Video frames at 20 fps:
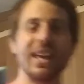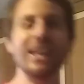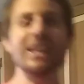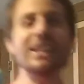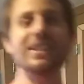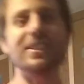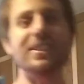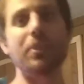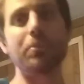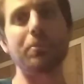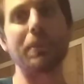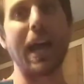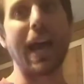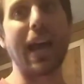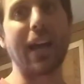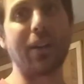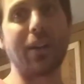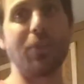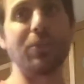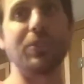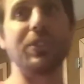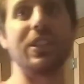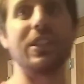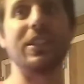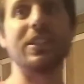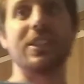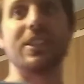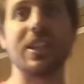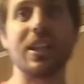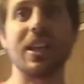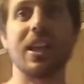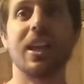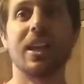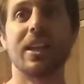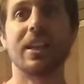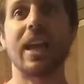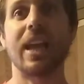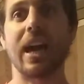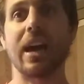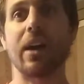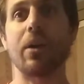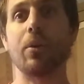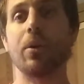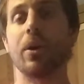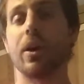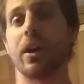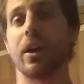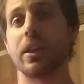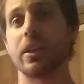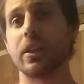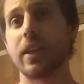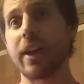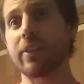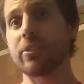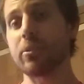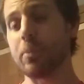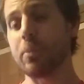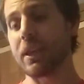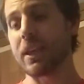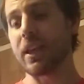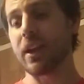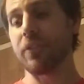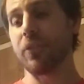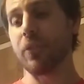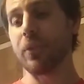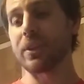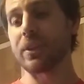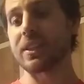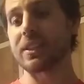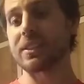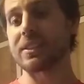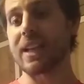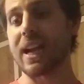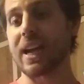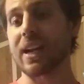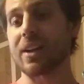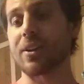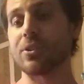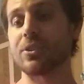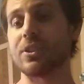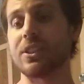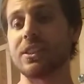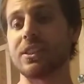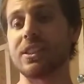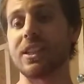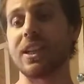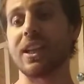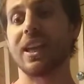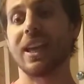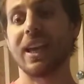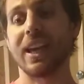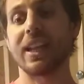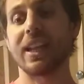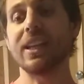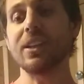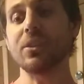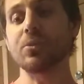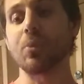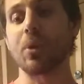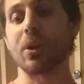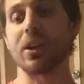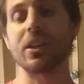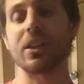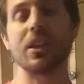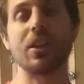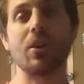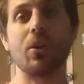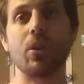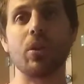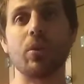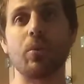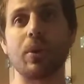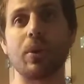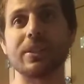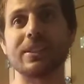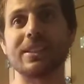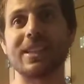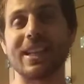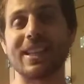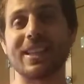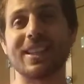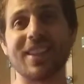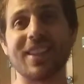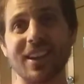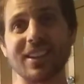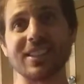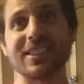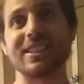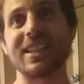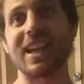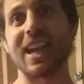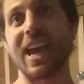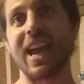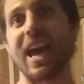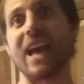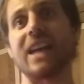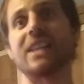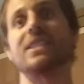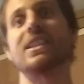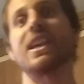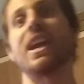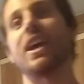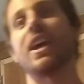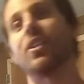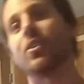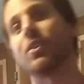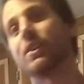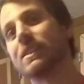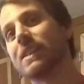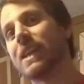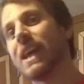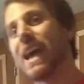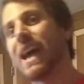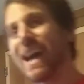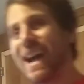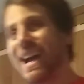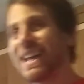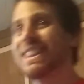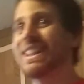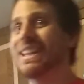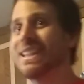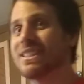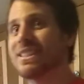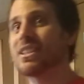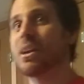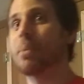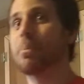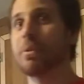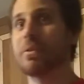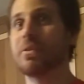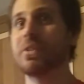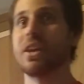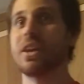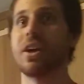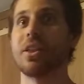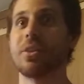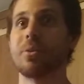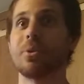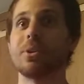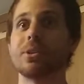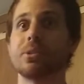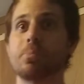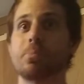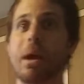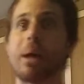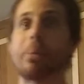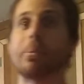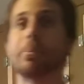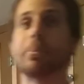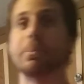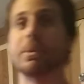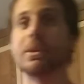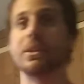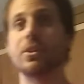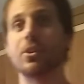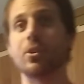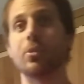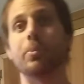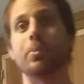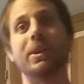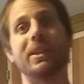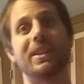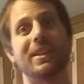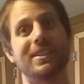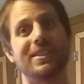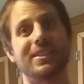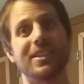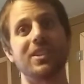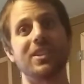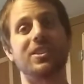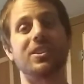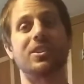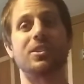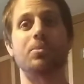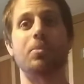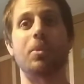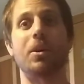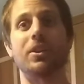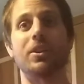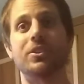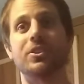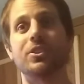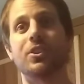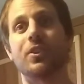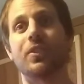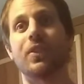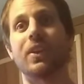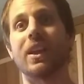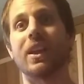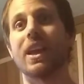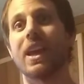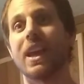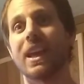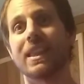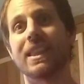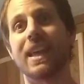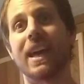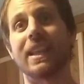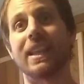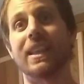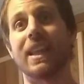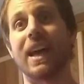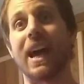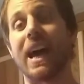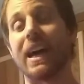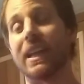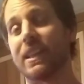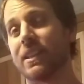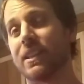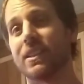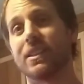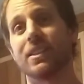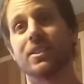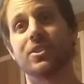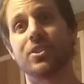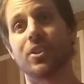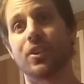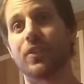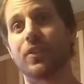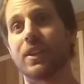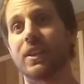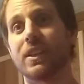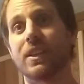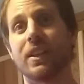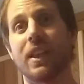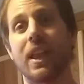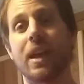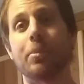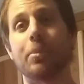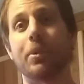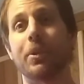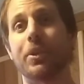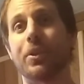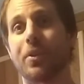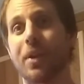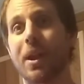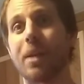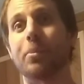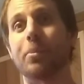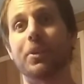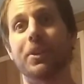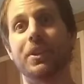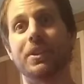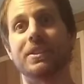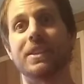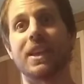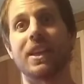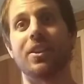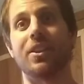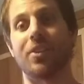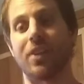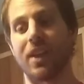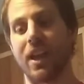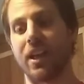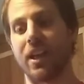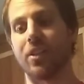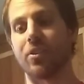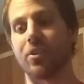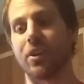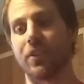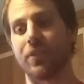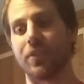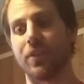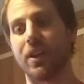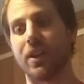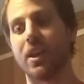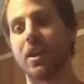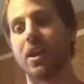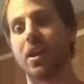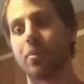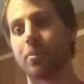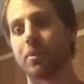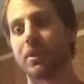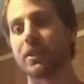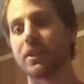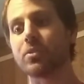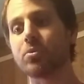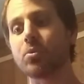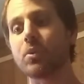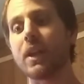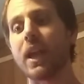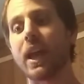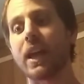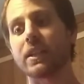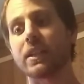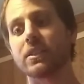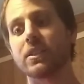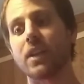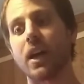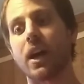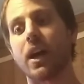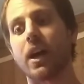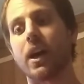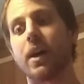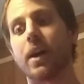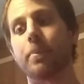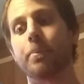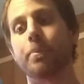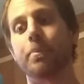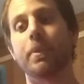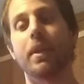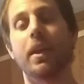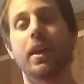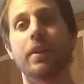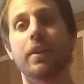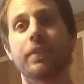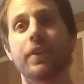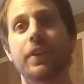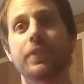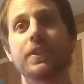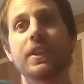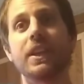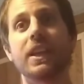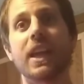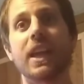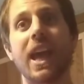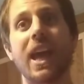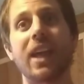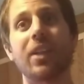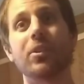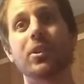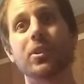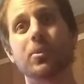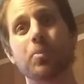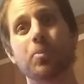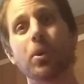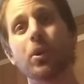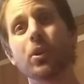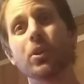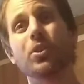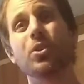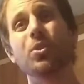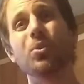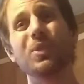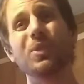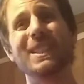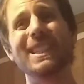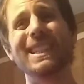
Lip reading: is some taco seasoning. Now, you have to be careful with this taco seasoning. It is one of the only ones that does say it has calories. I think some of the other ones probably do, but it's such a small serving that on the serving label, they're able to say they're calorie-free. But this one has 15 calories per 2